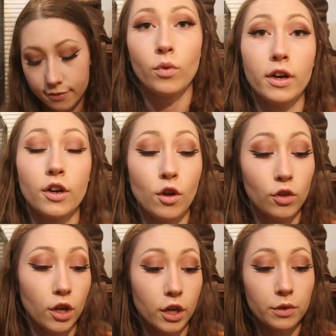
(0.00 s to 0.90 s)
We are no
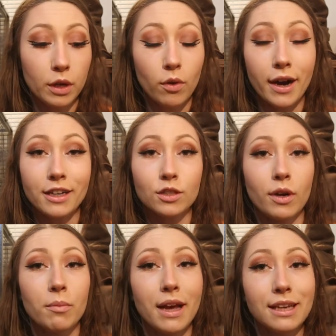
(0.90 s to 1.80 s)
longer required to
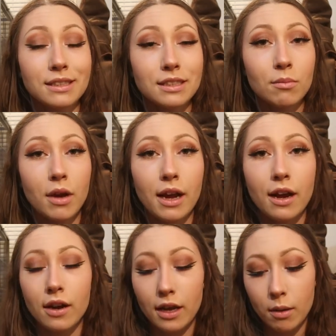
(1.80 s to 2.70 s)
wear masks in my
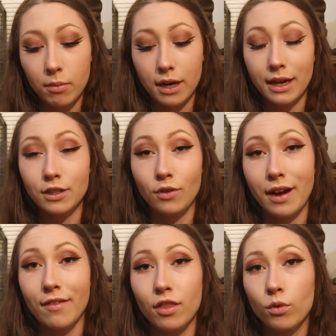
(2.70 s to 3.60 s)
area, but I do
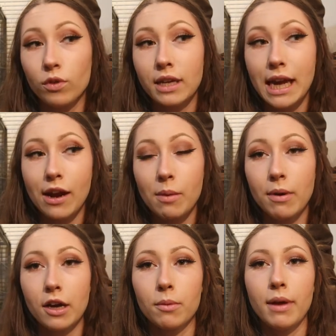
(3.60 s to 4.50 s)
have 3 Harry
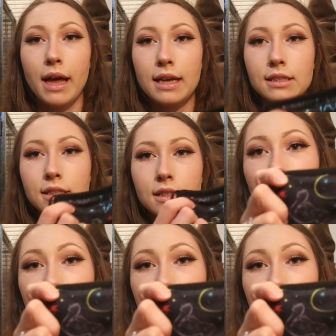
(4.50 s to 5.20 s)
Potter masks.